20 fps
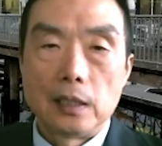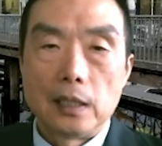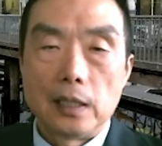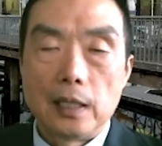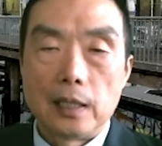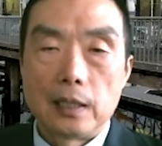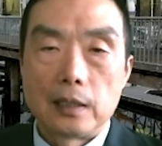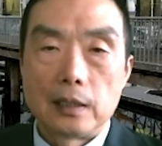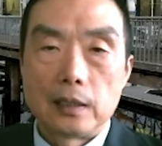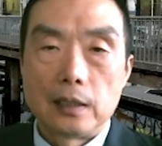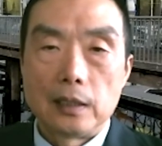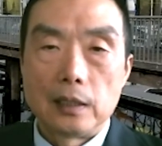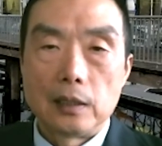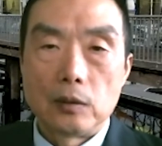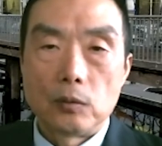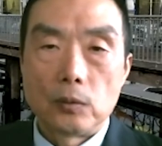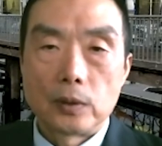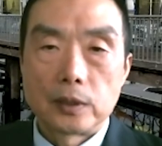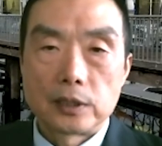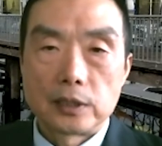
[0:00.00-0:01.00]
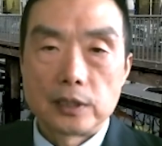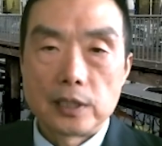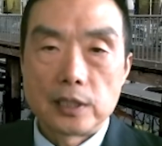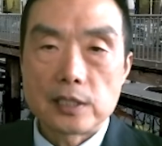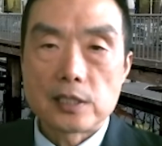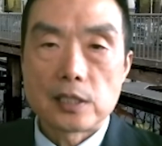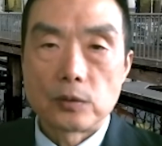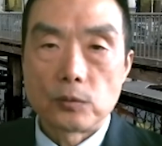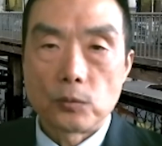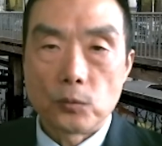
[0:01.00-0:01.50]
And it, what
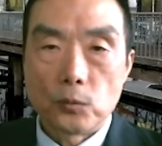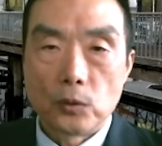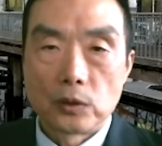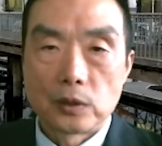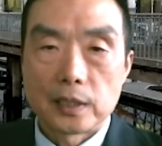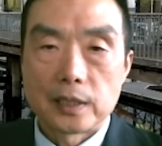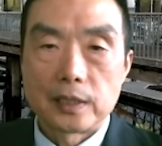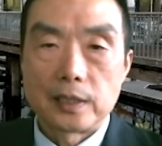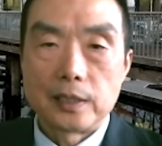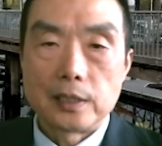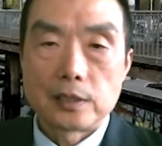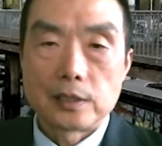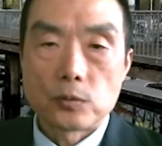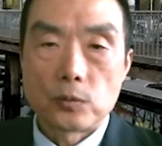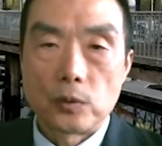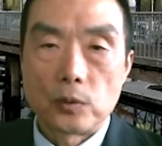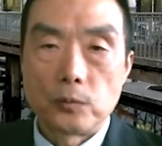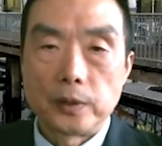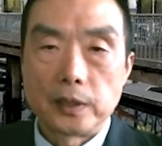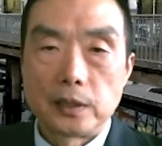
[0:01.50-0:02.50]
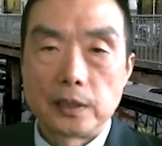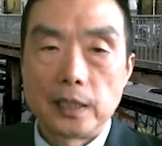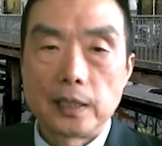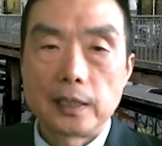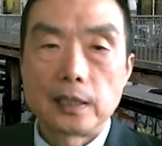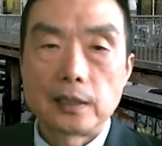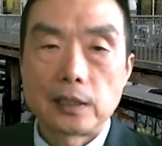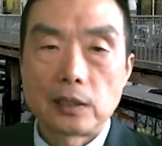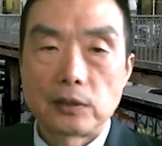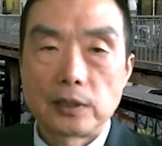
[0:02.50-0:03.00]
doesn't work is when we dig
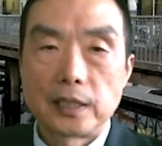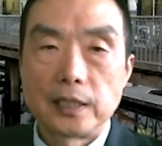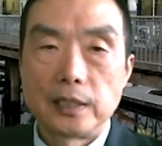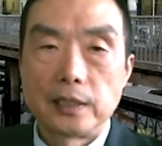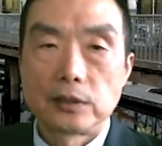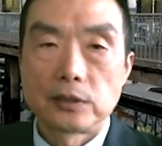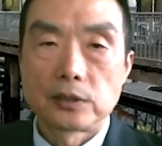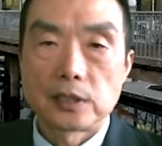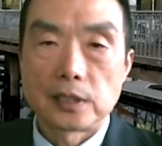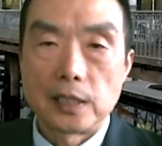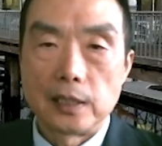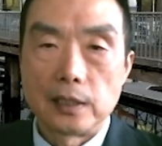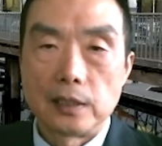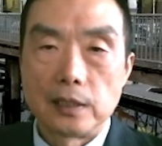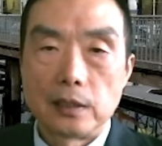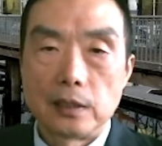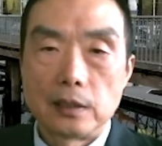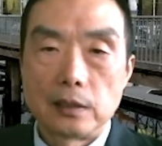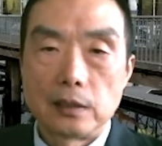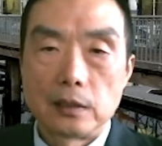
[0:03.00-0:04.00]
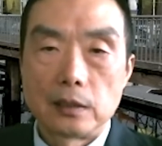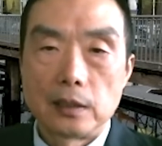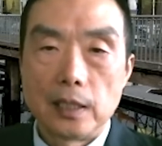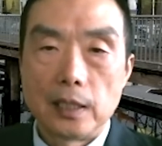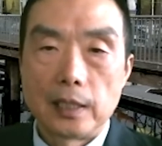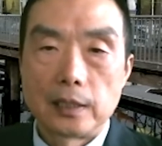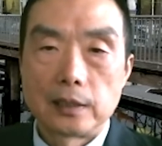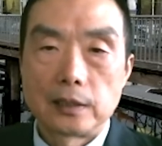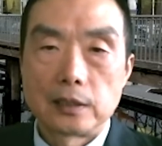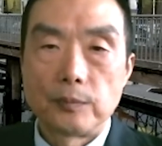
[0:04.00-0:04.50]
in our heels and
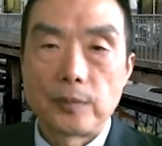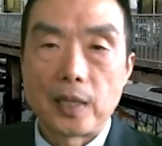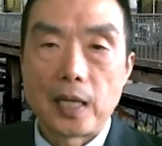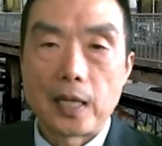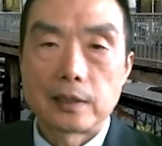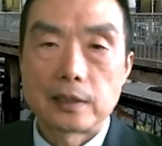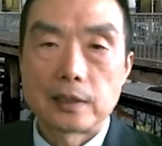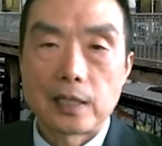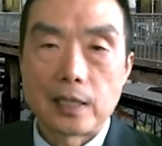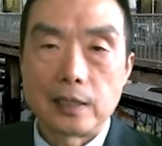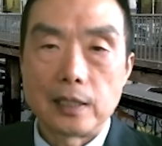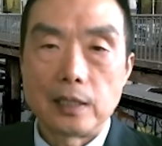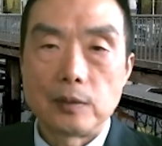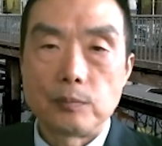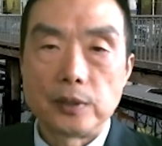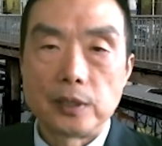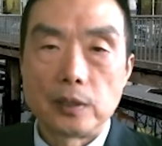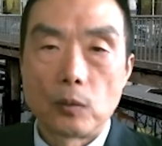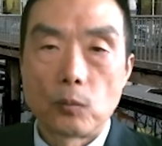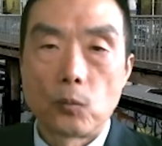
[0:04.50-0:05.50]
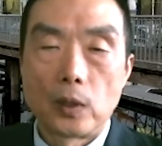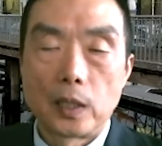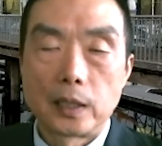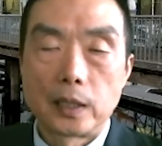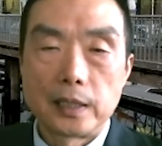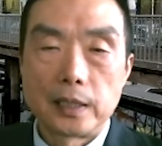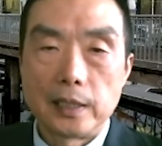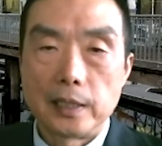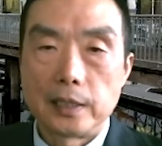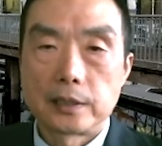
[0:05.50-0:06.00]
and demand that it be a one
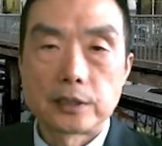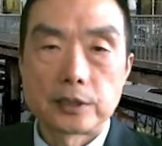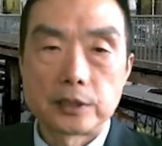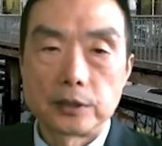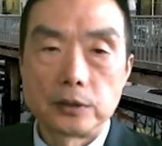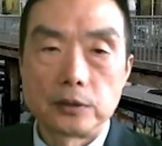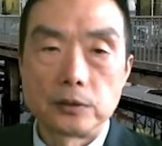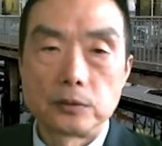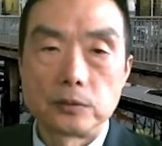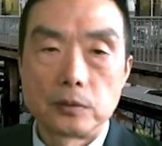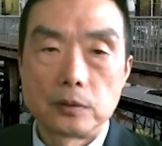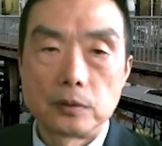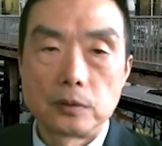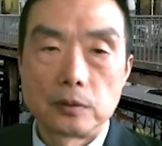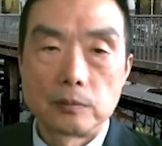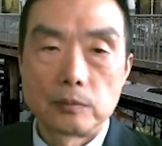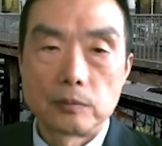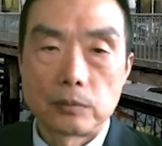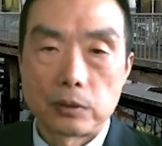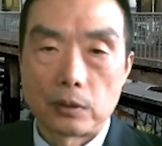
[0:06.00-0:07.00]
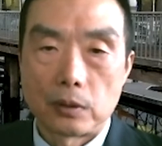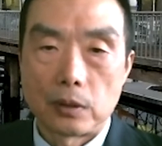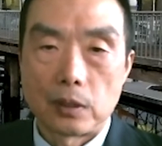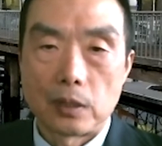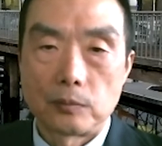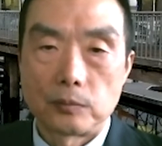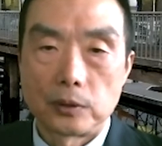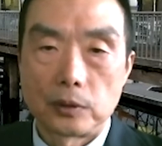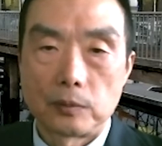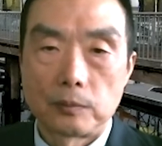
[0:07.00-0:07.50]
issue
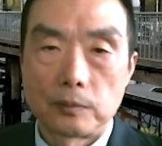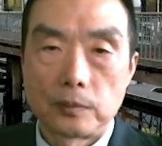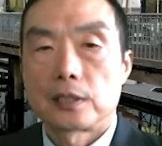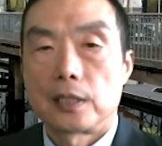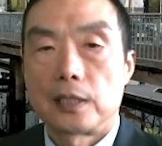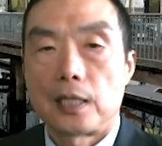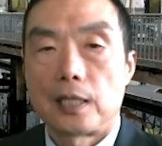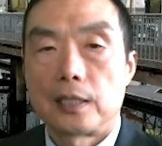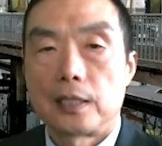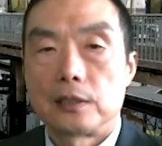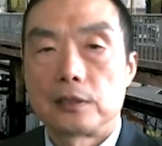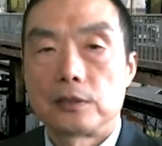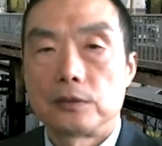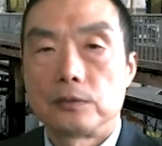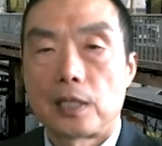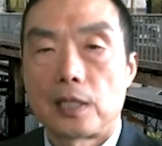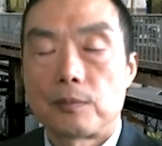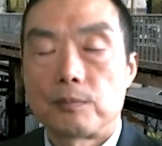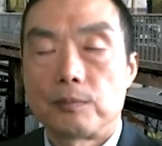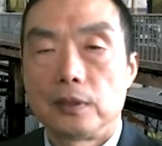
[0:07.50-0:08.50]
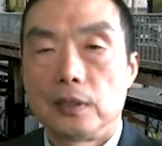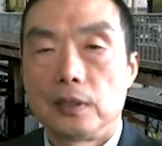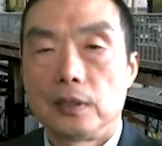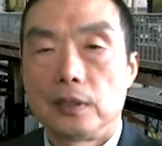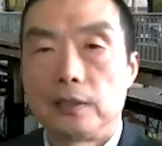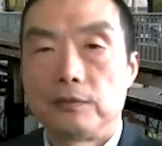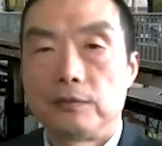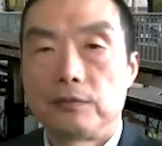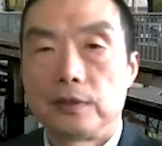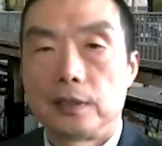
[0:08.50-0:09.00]
problem. And I do not
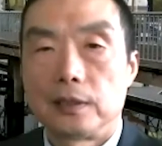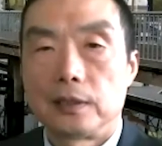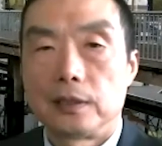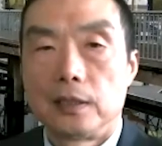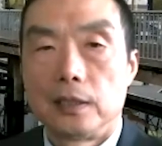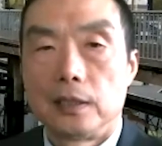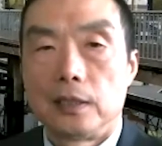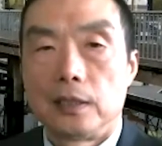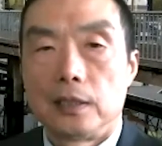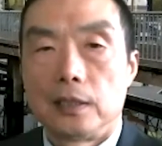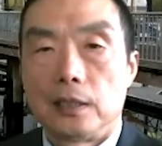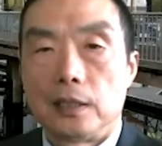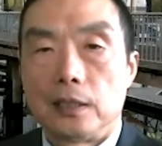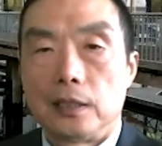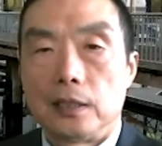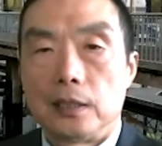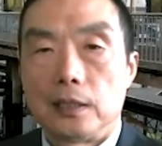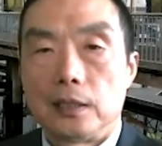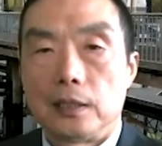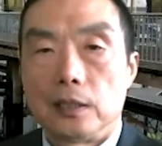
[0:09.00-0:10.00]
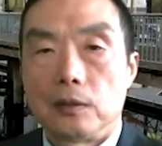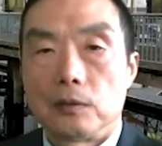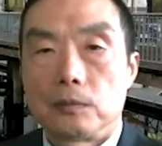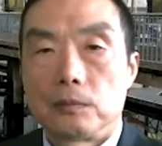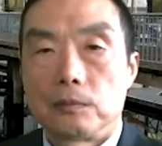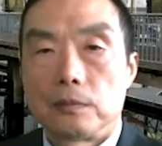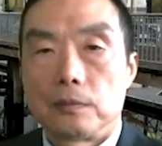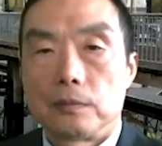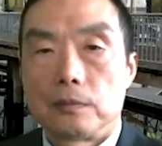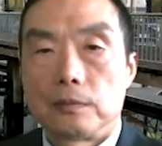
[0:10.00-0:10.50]
believe in, you know,
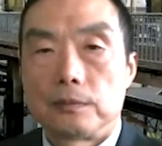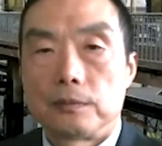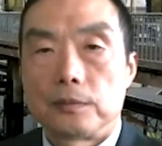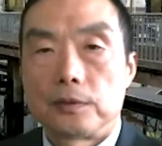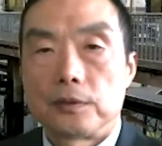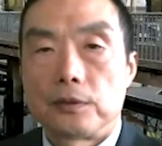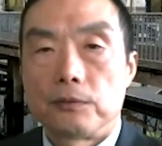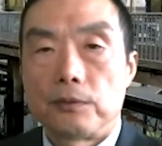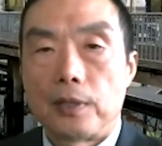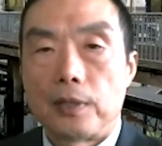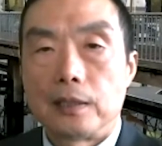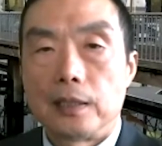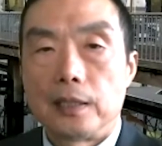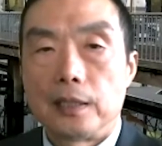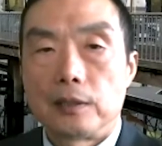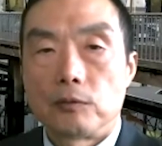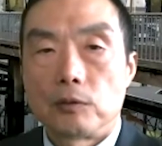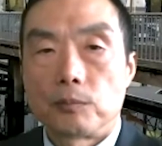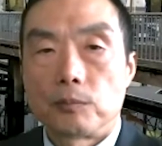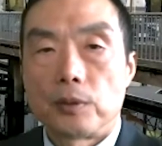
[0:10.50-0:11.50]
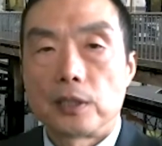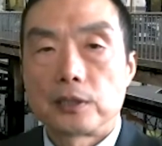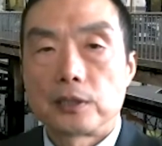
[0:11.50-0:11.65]
threatening or